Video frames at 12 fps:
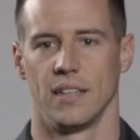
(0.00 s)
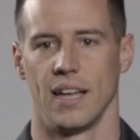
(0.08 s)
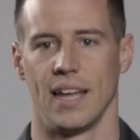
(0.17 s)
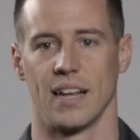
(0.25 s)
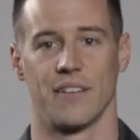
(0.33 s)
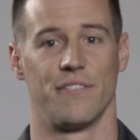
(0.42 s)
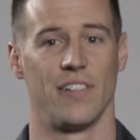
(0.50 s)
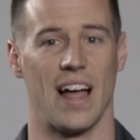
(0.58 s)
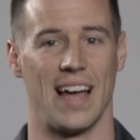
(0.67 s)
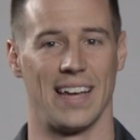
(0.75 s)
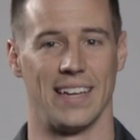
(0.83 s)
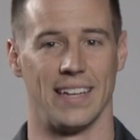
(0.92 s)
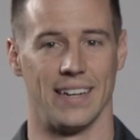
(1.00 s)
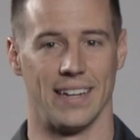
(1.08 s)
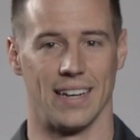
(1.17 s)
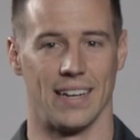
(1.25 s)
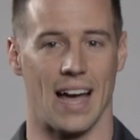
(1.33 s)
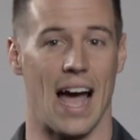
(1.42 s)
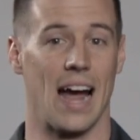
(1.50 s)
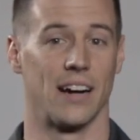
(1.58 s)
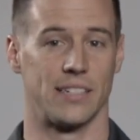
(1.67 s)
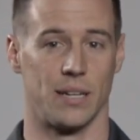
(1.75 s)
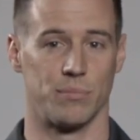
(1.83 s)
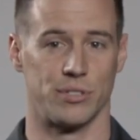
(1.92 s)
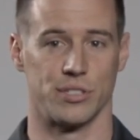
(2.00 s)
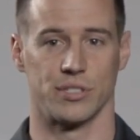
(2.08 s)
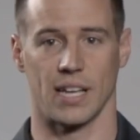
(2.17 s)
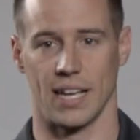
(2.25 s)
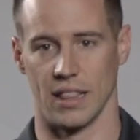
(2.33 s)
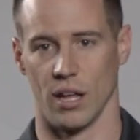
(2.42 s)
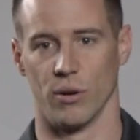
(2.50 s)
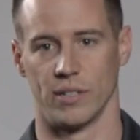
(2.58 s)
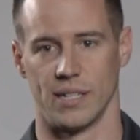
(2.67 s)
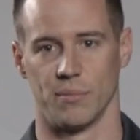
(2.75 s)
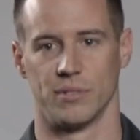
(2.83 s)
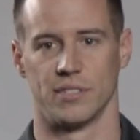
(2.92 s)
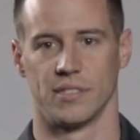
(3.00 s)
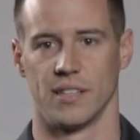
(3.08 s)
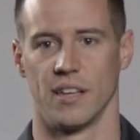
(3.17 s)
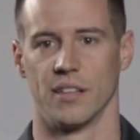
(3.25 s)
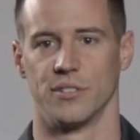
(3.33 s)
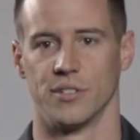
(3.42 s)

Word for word: and it can fly in higher temperatures and lower temperatures than the other